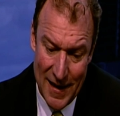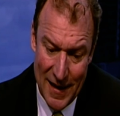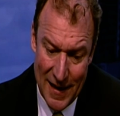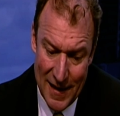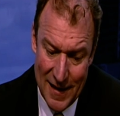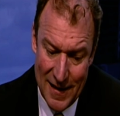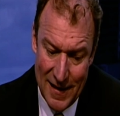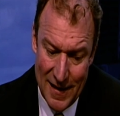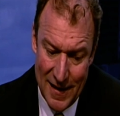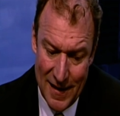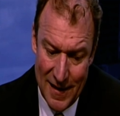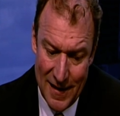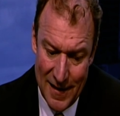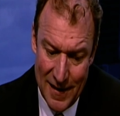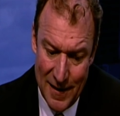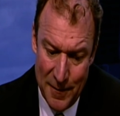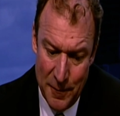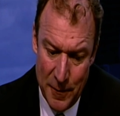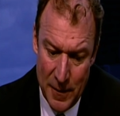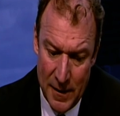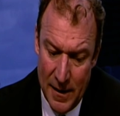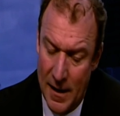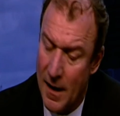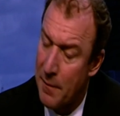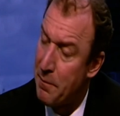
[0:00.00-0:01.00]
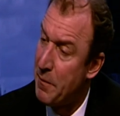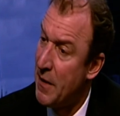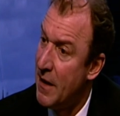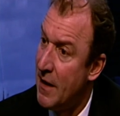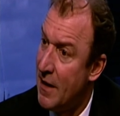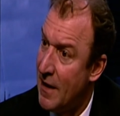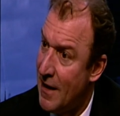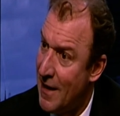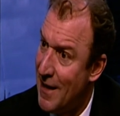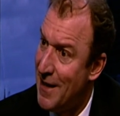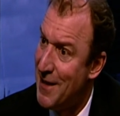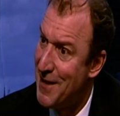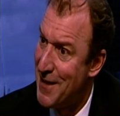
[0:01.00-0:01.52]
that it will not be
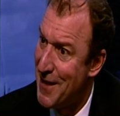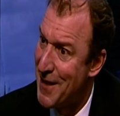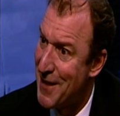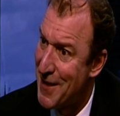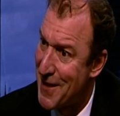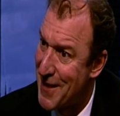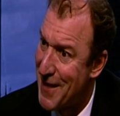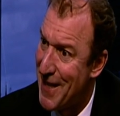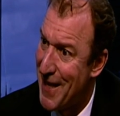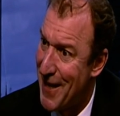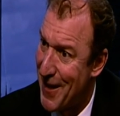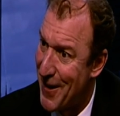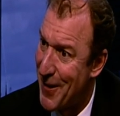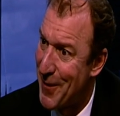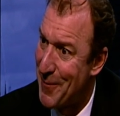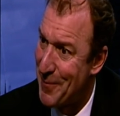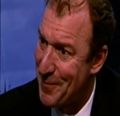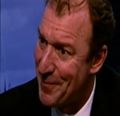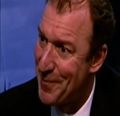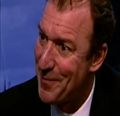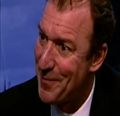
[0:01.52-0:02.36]
the easiest year.